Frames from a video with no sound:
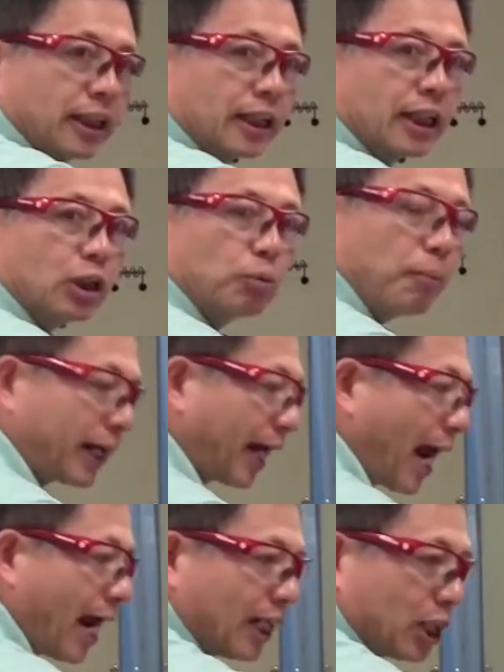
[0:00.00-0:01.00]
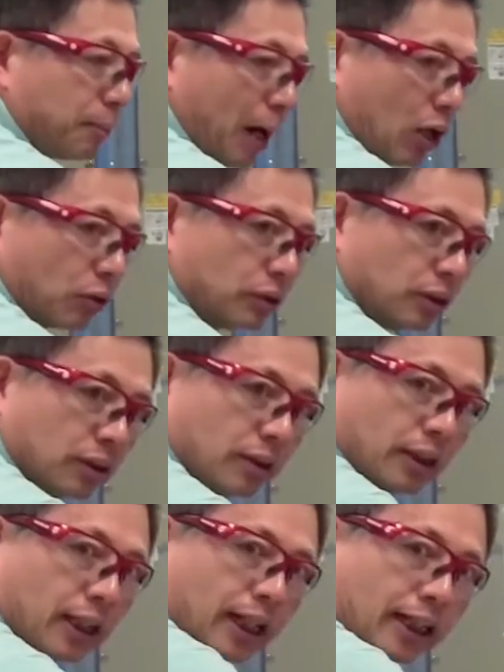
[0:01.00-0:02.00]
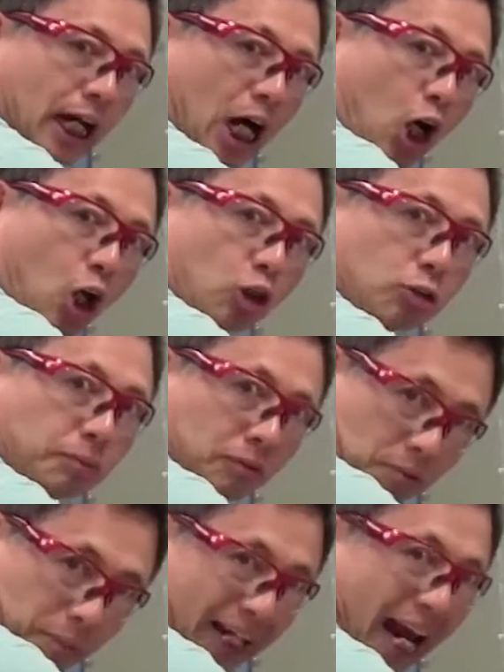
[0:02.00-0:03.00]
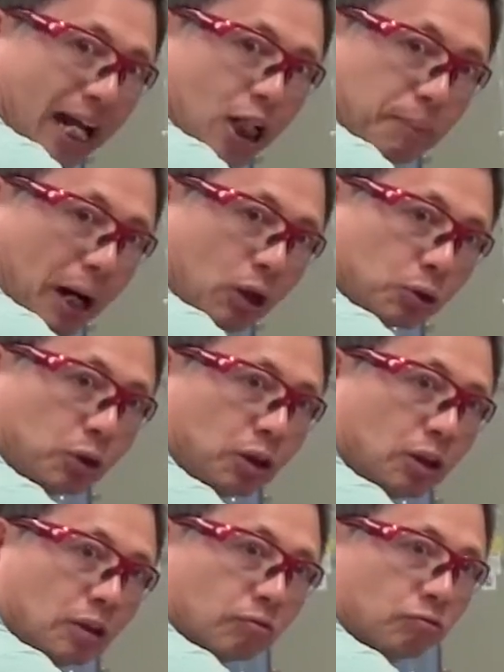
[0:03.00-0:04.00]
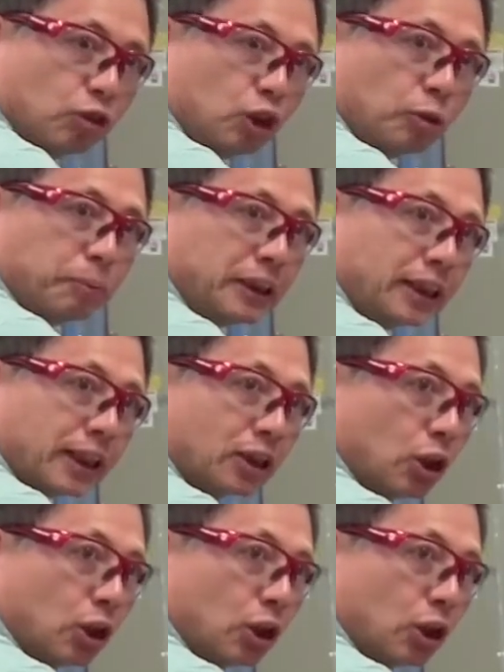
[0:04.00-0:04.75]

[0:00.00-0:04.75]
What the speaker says: into mechanical power. The output of mechanical power will be the